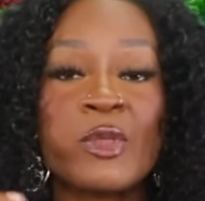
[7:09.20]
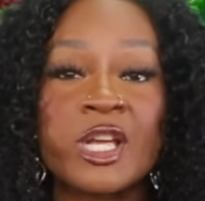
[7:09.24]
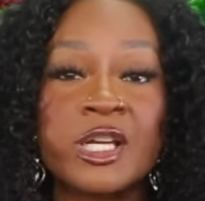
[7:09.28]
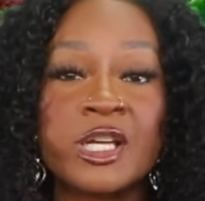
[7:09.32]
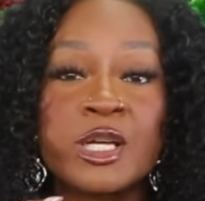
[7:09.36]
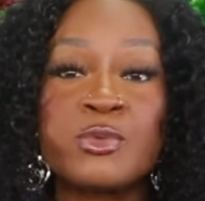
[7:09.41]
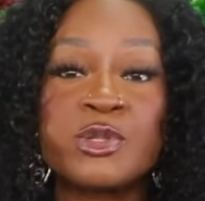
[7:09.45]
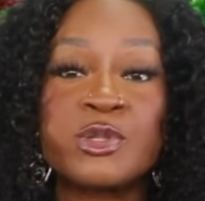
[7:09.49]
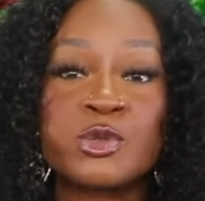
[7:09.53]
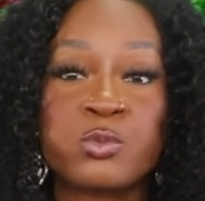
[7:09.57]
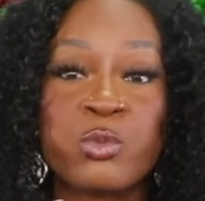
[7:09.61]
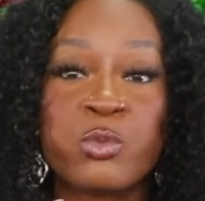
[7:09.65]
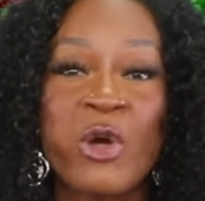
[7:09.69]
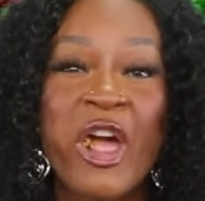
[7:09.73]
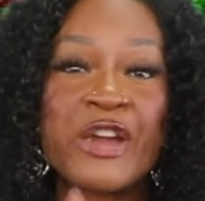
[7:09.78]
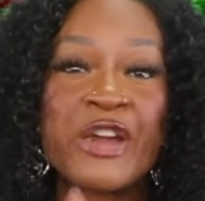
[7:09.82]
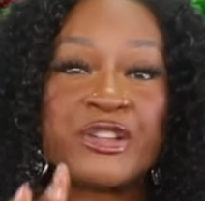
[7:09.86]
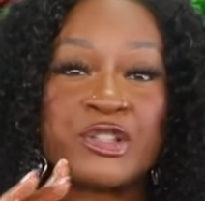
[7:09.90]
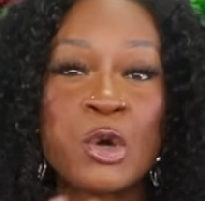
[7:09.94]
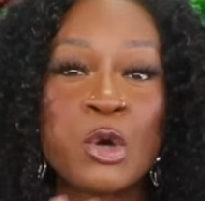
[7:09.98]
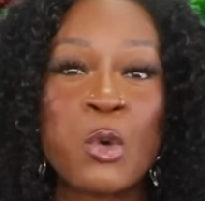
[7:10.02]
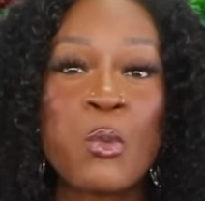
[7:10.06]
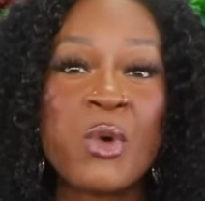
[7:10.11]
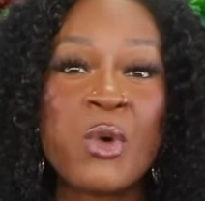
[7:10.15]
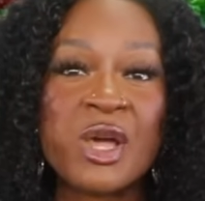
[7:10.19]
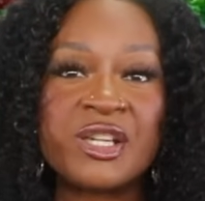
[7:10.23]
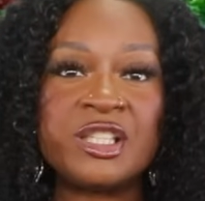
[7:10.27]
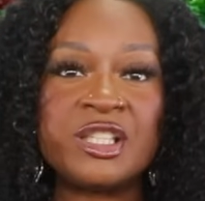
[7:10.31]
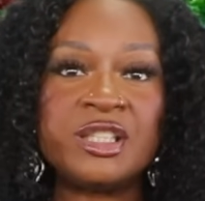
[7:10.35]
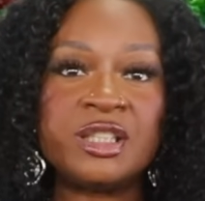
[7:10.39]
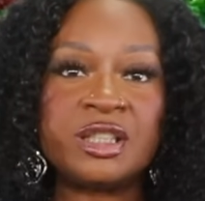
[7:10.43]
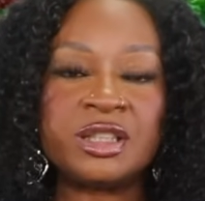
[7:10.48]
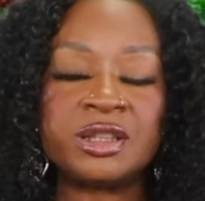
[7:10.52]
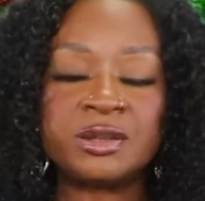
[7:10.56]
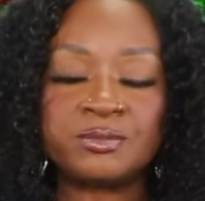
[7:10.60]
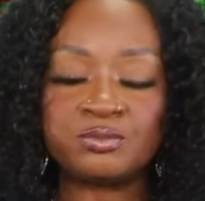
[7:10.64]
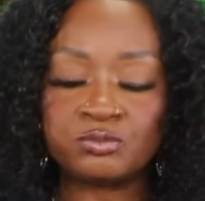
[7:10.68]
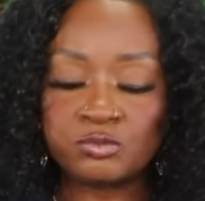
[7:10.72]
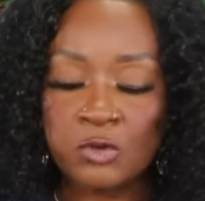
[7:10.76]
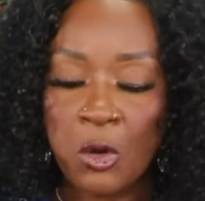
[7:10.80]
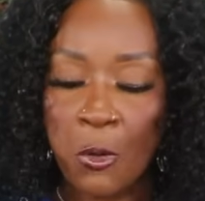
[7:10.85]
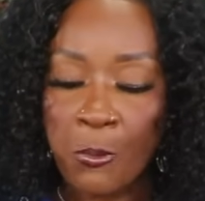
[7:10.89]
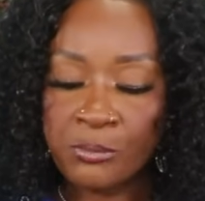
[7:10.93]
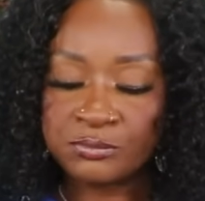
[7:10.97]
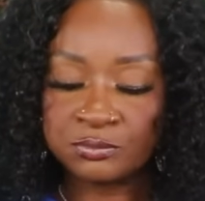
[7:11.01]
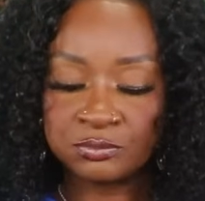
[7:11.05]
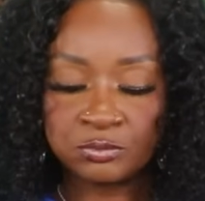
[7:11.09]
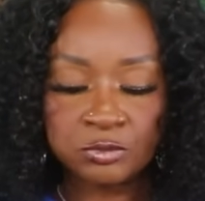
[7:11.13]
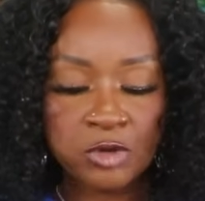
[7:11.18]
It was rotten on one end.
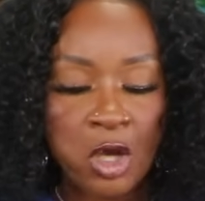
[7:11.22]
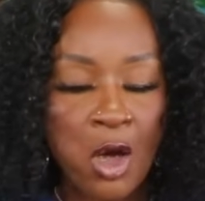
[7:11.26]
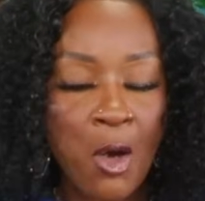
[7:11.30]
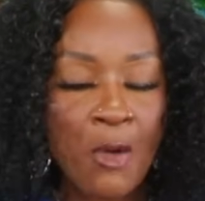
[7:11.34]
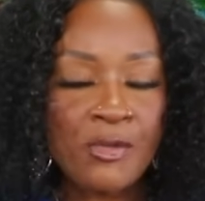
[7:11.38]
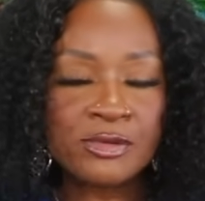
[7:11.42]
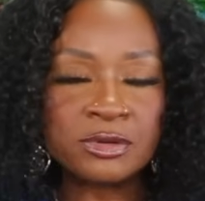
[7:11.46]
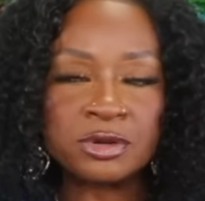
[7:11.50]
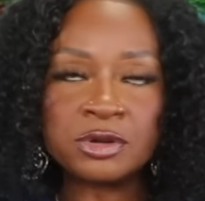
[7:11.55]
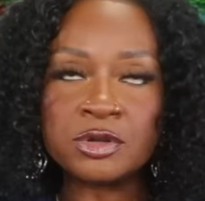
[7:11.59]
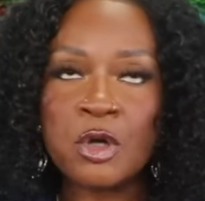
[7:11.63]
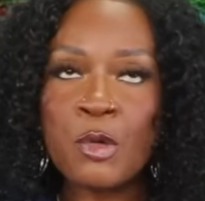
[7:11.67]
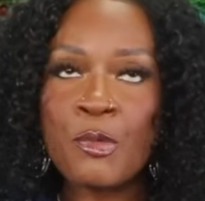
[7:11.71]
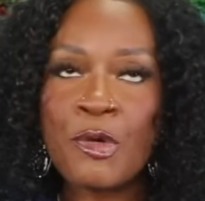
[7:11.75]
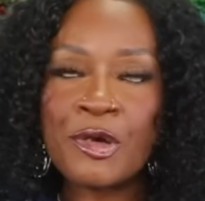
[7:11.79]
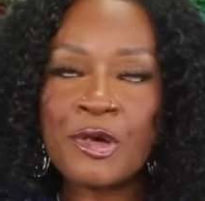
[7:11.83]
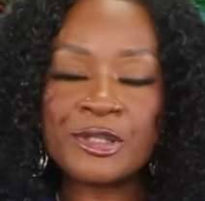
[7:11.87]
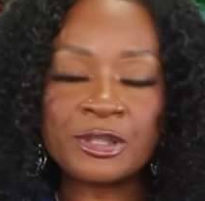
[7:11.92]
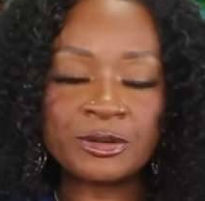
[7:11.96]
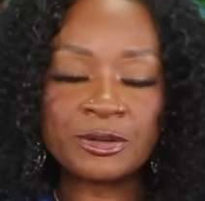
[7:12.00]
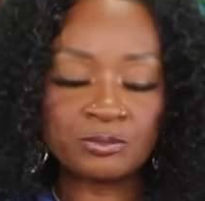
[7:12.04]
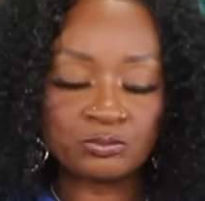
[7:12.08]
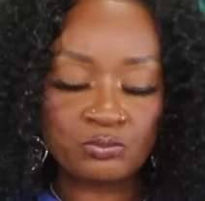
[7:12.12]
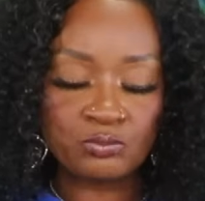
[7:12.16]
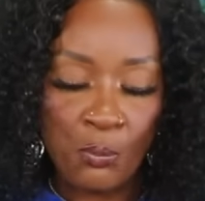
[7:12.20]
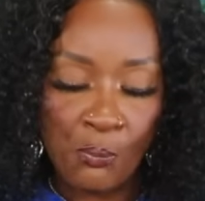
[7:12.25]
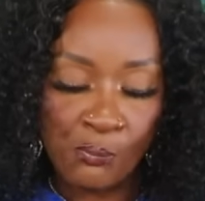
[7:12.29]
I was so mad.